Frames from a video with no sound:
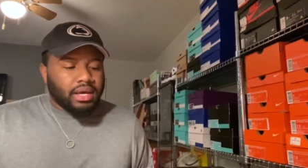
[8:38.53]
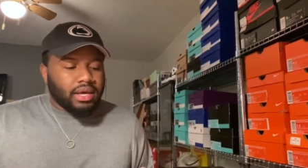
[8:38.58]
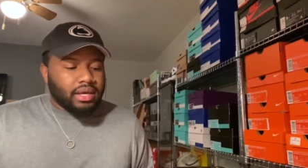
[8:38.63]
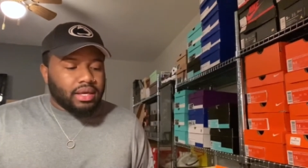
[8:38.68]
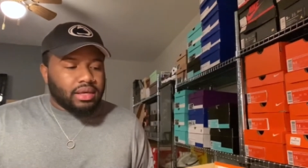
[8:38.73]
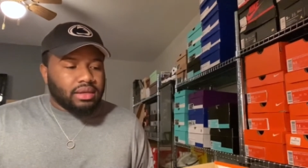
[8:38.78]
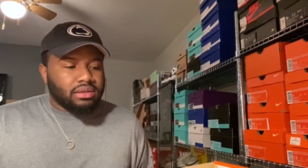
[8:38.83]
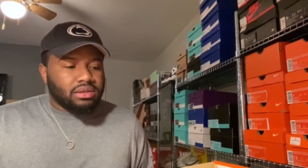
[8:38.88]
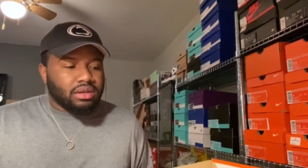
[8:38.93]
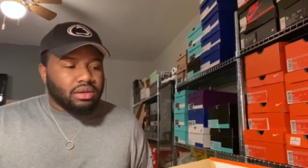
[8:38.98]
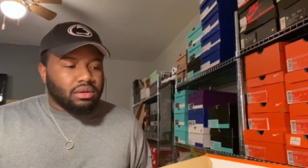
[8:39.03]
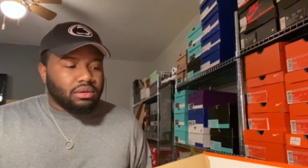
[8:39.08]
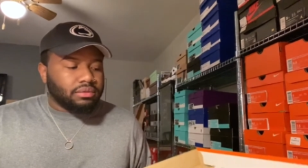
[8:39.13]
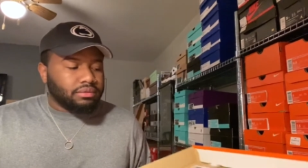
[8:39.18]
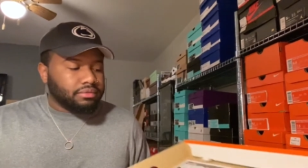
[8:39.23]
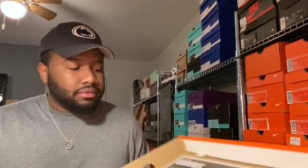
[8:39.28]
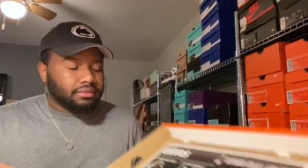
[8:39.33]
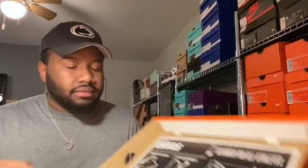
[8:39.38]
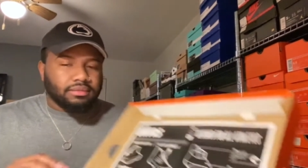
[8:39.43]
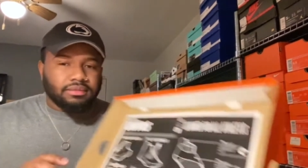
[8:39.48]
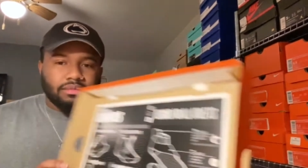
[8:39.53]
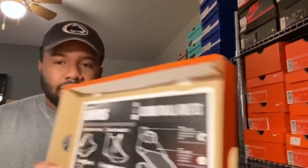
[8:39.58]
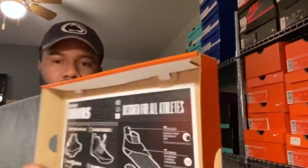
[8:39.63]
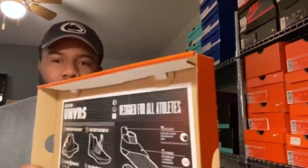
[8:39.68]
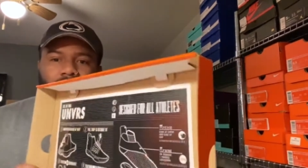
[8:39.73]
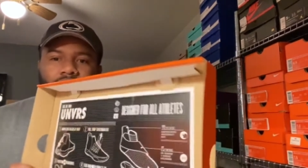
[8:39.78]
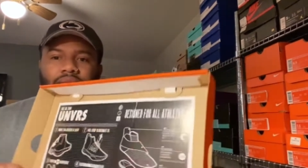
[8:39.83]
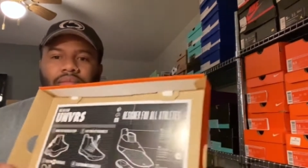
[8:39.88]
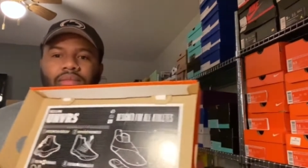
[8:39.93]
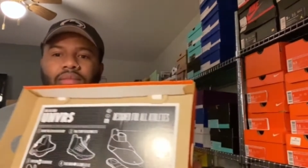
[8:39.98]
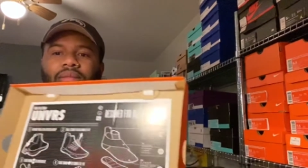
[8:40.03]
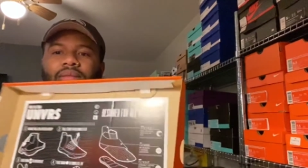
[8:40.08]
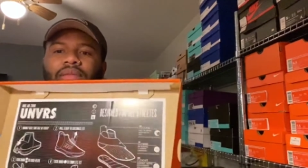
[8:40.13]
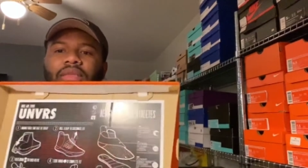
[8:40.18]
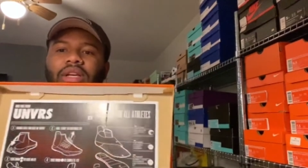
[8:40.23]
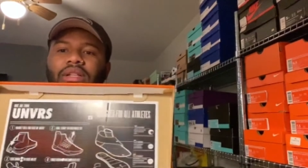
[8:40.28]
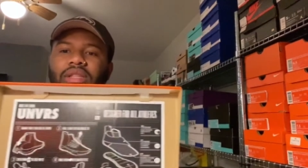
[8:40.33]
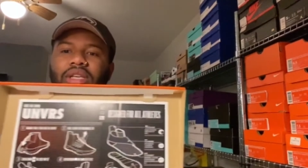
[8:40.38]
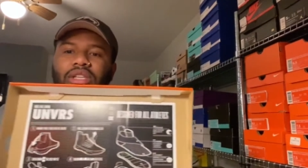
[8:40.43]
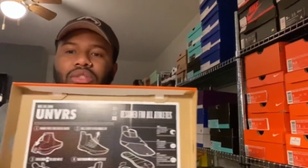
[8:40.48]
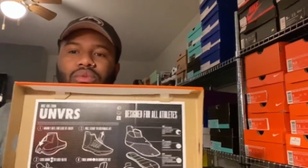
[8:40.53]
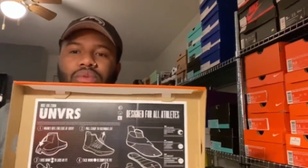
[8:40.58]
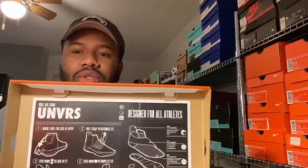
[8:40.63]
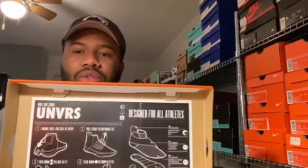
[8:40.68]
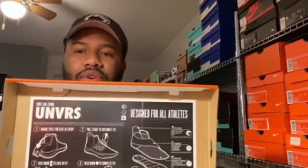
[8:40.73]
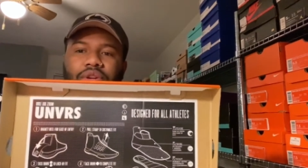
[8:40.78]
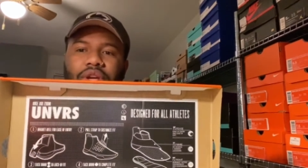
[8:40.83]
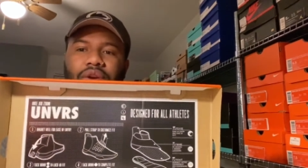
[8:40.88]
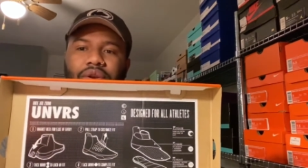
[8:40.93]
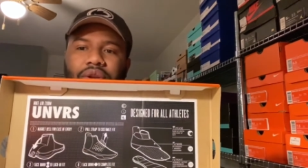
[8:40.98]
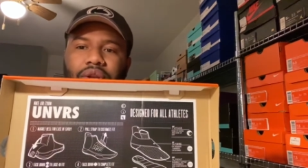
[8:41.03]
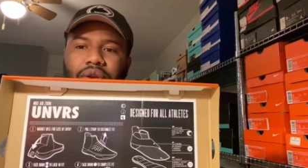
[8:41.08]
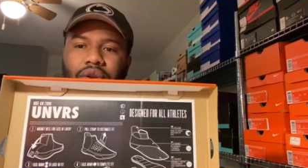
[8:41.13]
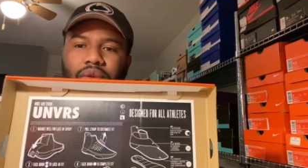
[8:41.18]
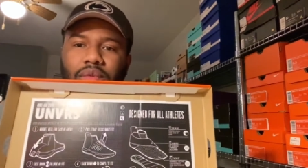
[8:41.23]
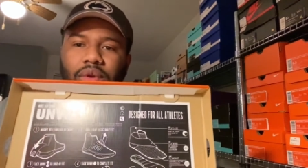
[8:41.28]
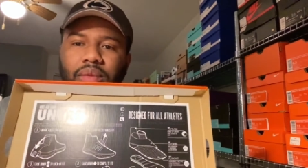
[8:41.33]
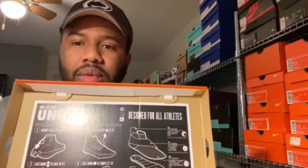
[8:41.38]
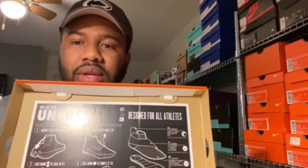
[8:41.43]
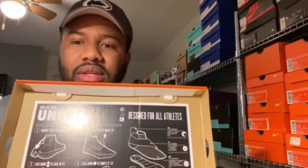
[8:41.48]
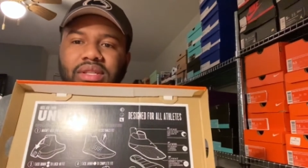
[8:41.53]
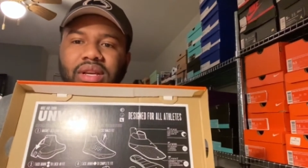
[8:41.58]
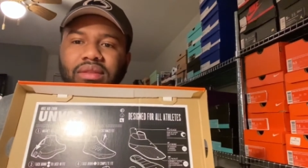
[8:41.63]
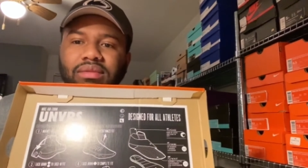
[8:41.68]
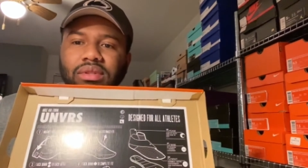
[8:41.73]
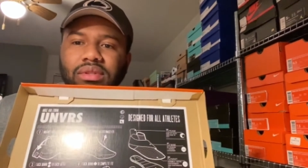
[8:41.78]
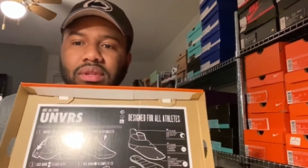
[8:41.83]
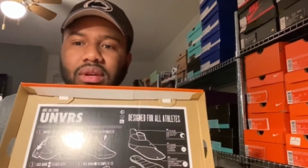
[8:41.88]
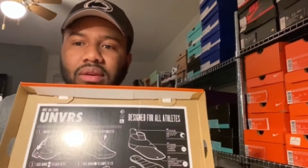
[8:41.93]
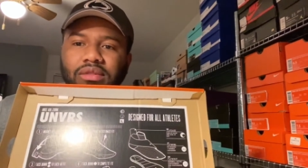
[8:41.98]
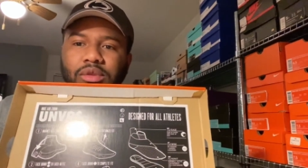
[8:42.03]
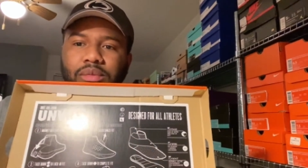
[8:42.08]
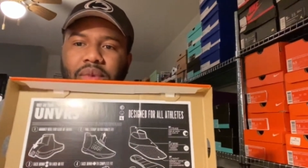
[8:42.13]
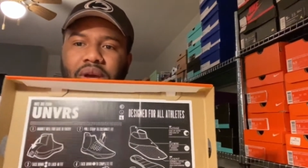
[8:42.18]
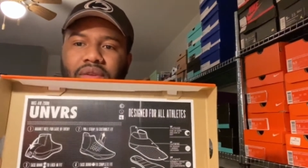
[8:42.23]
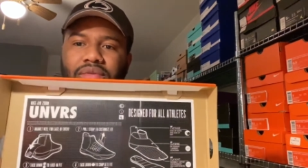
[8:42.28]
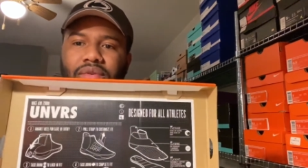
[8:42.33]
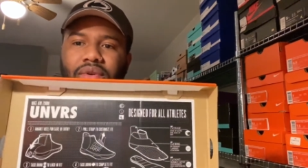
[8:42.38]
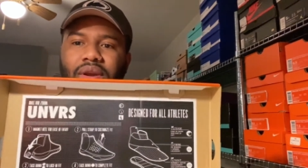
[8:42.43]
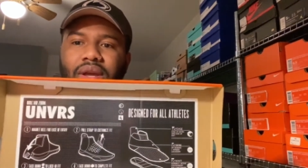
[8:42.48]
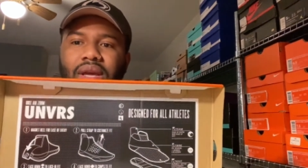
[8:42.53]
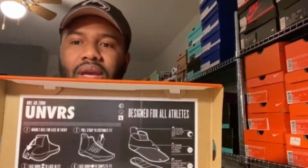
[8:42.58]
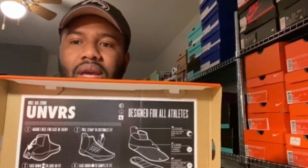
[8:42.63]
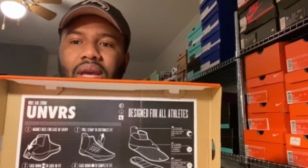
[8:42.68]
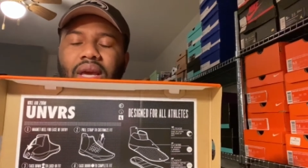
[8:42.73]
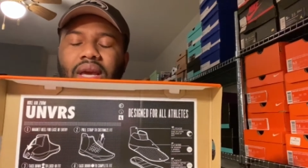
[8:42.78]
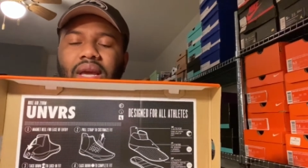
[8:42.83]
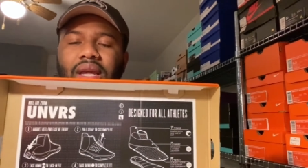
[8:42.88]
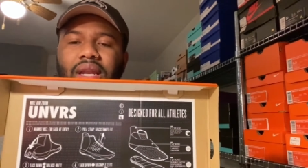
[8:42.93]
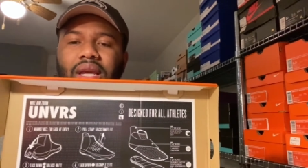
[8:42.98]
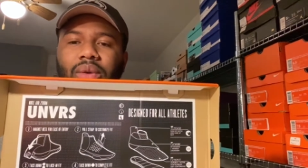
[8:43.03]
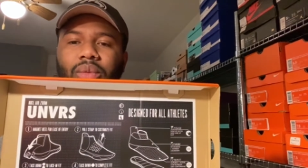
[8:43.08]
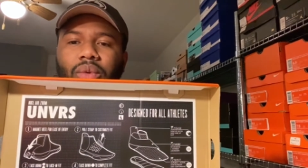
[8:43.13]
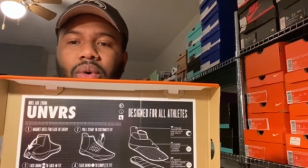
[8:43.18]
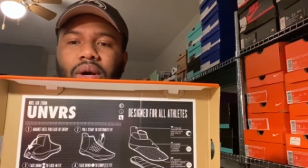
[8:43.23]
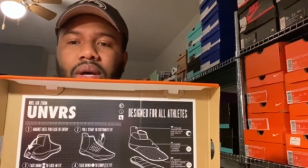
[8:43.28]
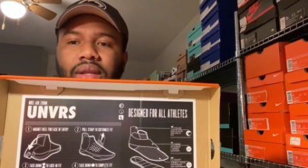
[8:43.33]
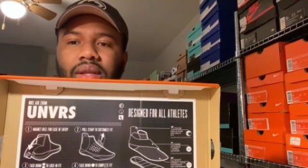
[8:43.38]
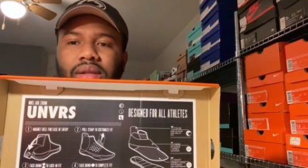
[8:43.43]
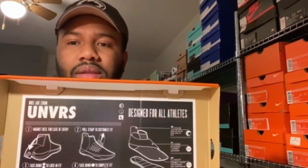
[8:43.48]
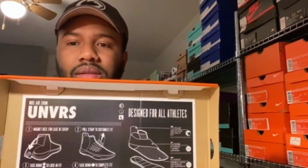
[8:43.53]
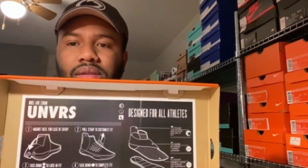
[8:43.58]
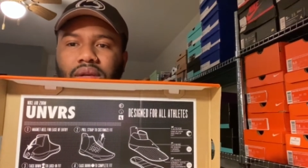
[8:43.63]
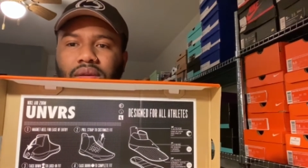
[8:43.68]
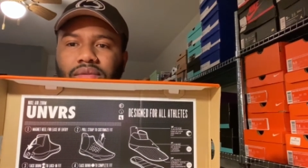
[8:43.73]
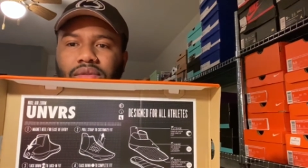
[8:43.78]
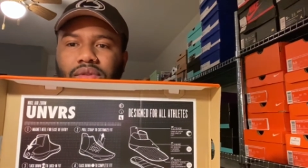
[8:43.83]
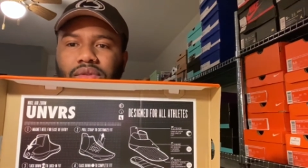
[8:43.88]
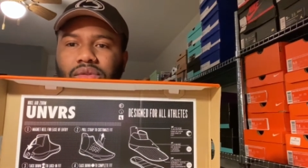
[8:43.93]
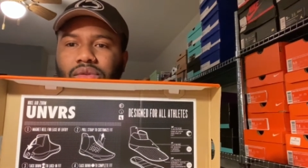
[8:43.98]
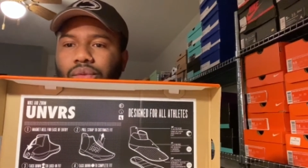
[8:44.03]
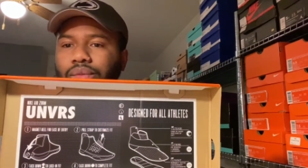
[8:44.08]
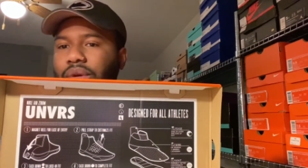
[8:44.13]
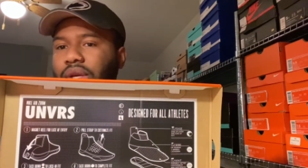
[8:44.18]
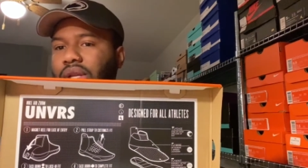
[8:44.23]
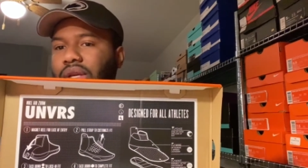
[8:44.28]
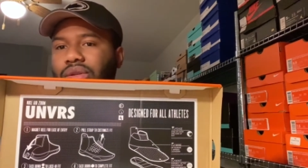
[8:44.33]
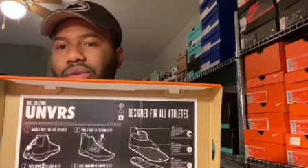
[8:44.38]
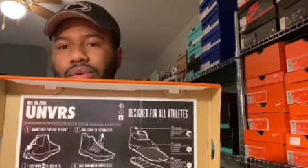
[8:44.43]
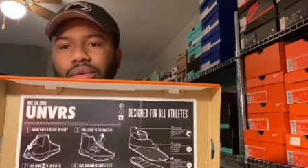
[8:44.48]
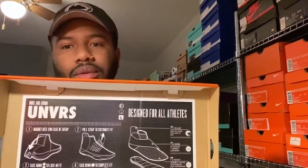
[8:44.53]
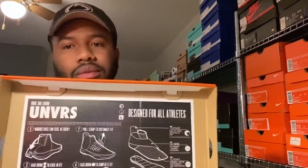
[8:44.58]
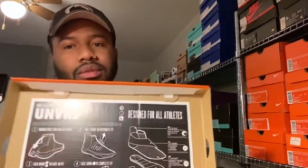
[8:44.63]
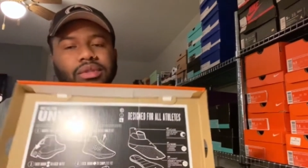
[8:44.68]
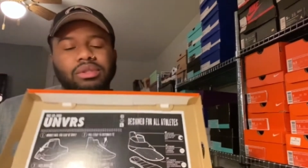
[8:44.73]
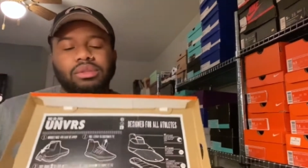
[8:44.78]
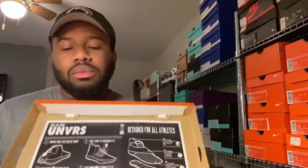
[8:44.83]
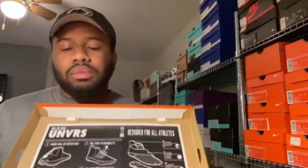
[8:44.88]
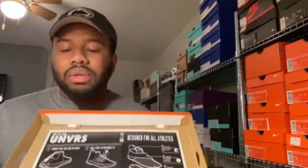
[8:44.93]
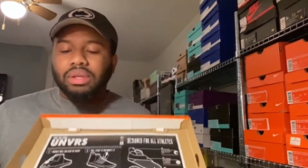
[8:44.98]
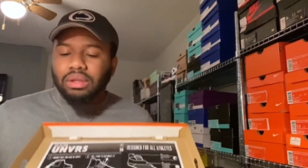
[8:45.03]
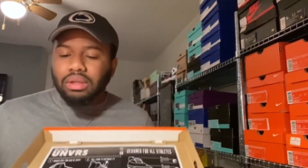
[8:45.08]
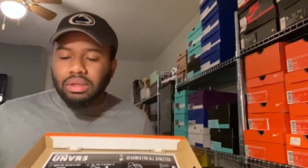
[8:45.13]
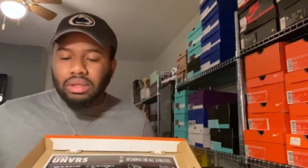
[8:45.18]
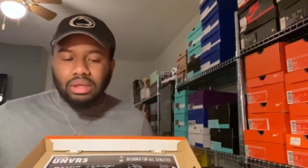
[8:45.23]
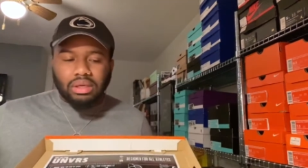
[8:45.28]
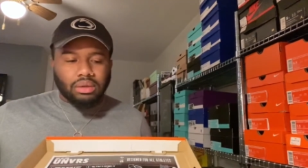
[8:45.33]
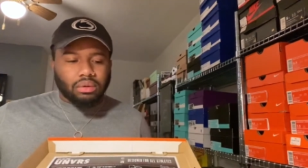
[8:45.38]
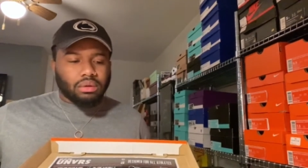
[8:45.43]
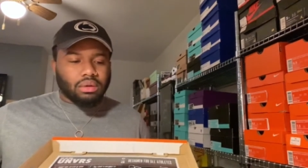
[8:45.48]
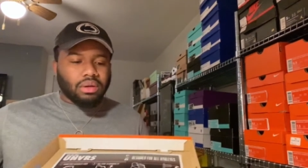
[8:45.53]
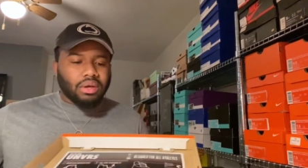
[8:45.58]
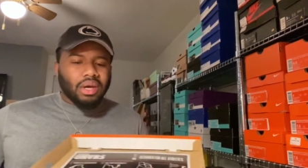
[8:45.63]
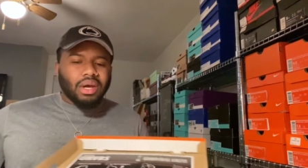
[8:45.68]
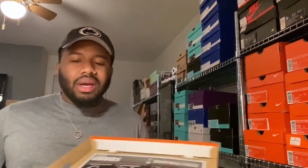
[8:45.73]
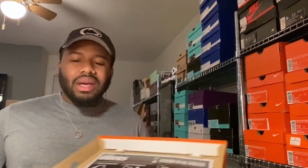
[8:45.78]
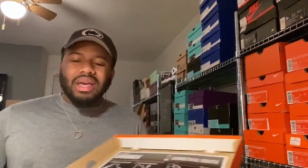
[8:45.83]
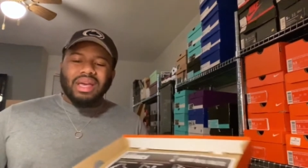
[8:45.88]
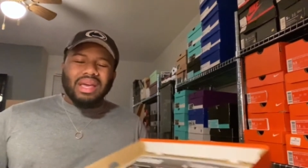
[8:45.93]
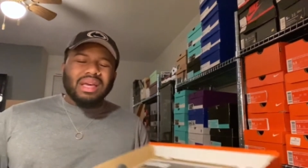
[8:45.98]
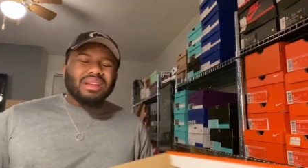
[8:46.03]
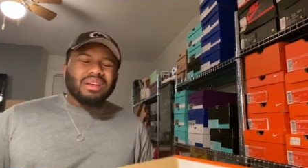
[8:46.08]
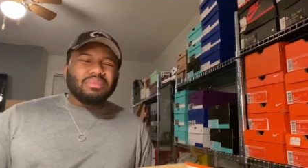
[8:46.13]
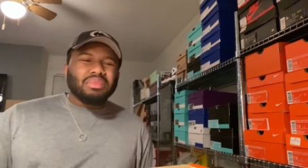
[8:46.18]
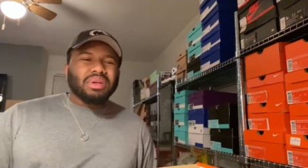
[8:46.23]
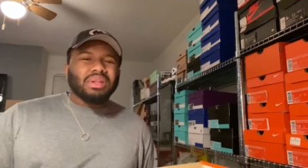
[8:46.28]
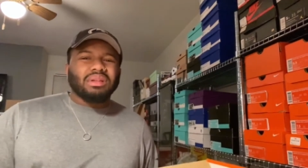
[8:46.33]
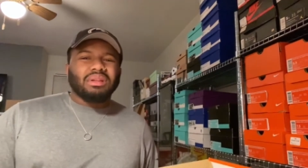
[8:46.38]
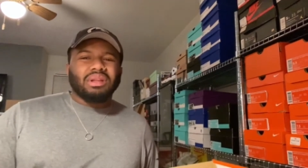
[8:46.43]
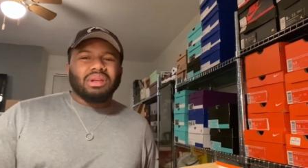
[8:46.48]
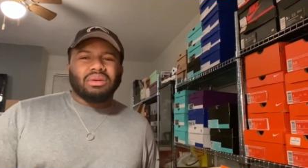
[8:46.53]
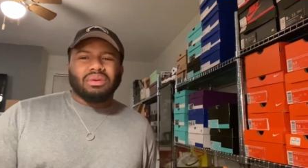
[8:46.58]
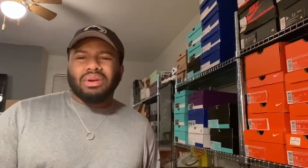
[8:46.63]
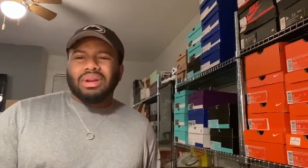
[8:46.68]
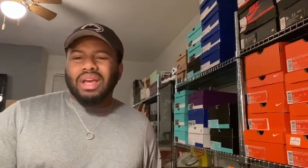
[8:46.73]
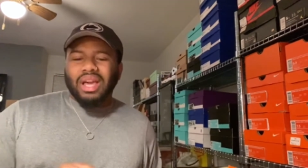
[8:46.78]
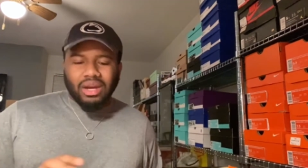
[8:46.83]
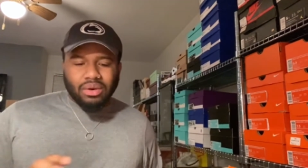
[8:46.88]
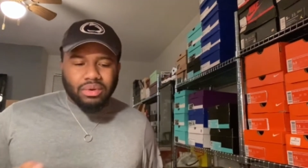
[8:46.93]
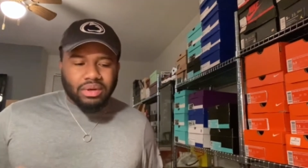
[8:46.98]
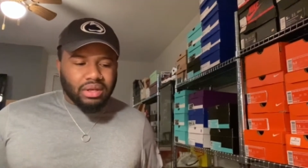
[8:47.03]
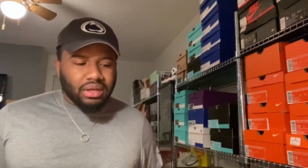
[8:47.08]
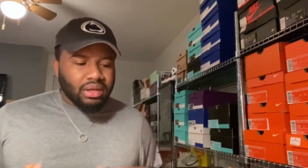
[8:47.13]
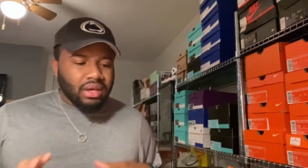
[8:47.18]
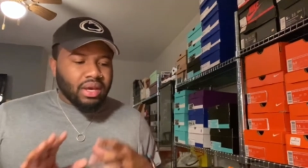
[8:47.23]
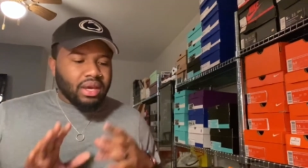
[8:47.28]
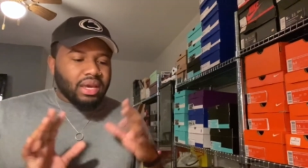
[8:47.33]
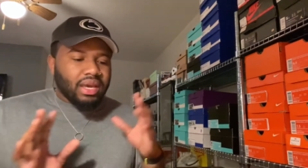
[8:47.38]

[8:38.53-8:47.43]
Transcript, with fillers: So, these ones are near and dear to me because I have a soft spot for anyone that suffers from any sort of disability or inability or inequity,